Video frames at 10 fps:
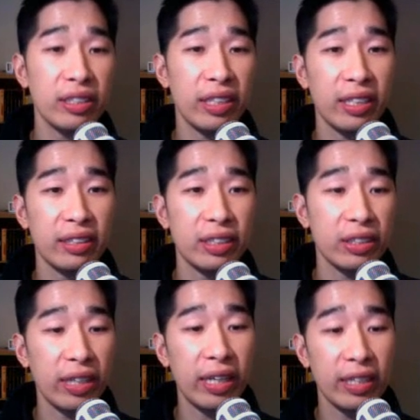and then she's
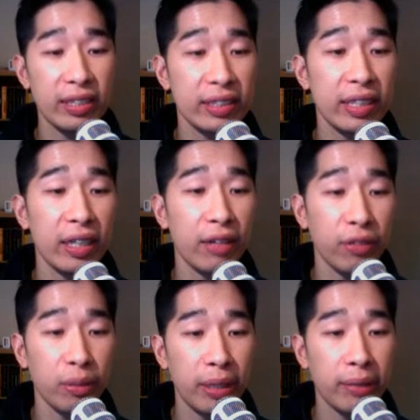gone ahead and set it up
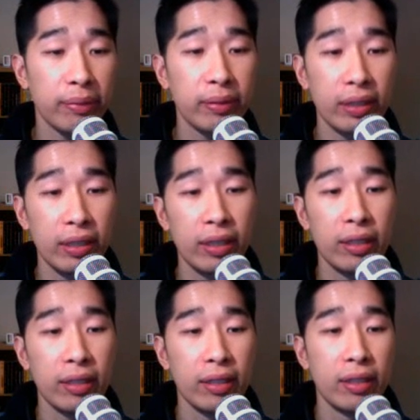for me.
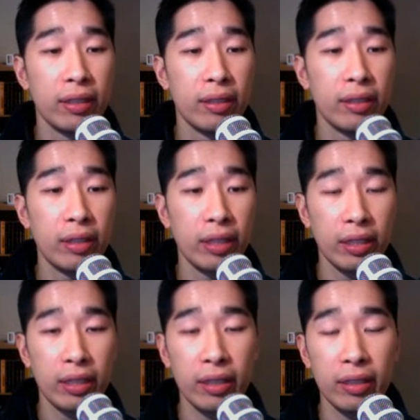
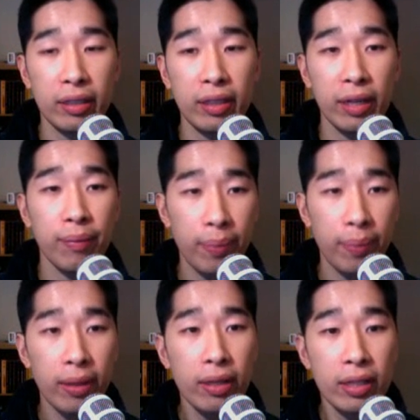Okay.
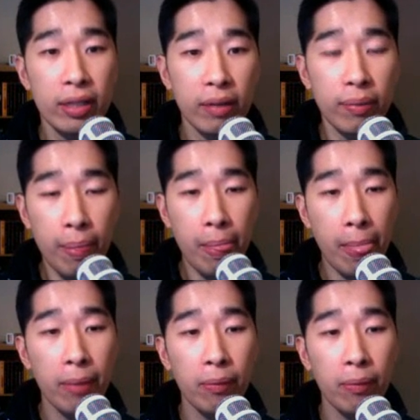Now,
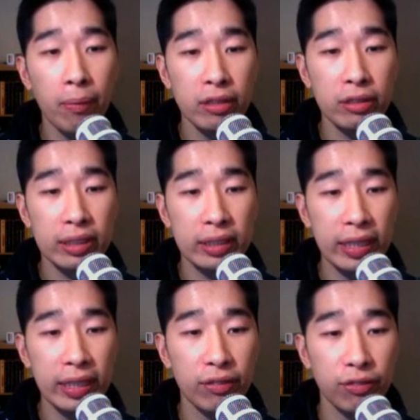what you'll
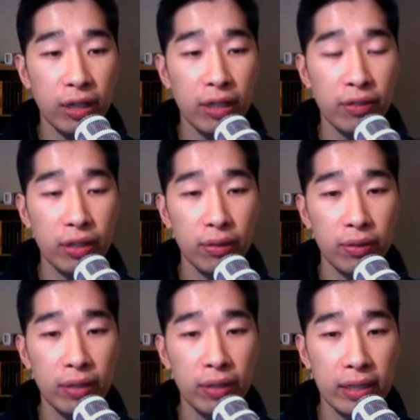see in front of you
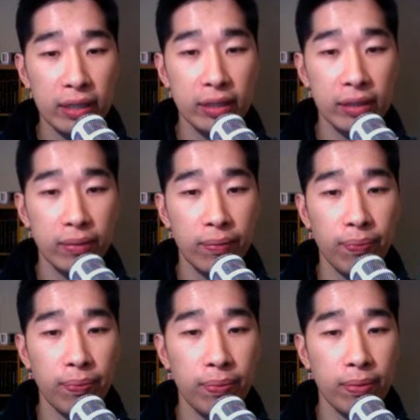is
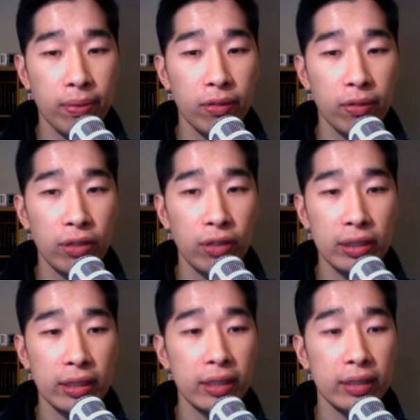
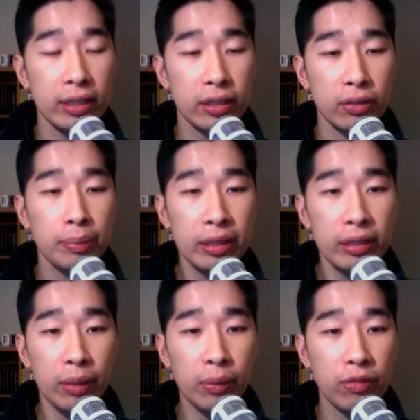firstly the description
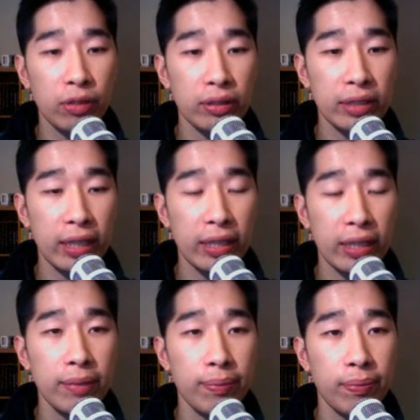that we've got down
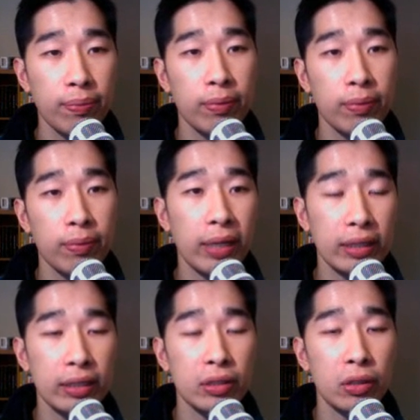here. I want to
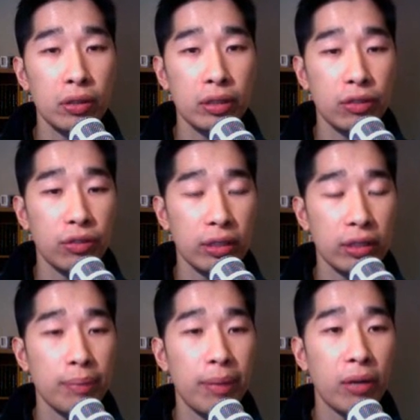actually talk to you
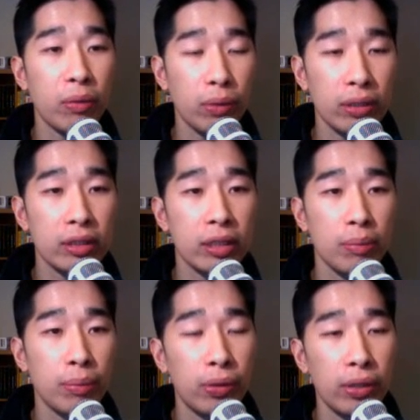firstly about what's so
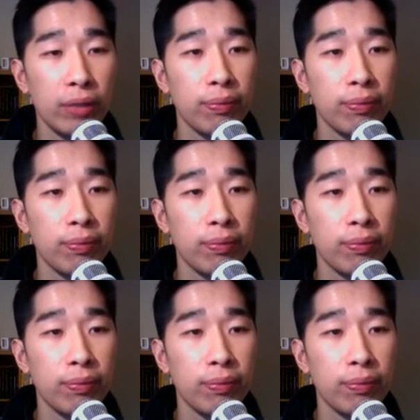important.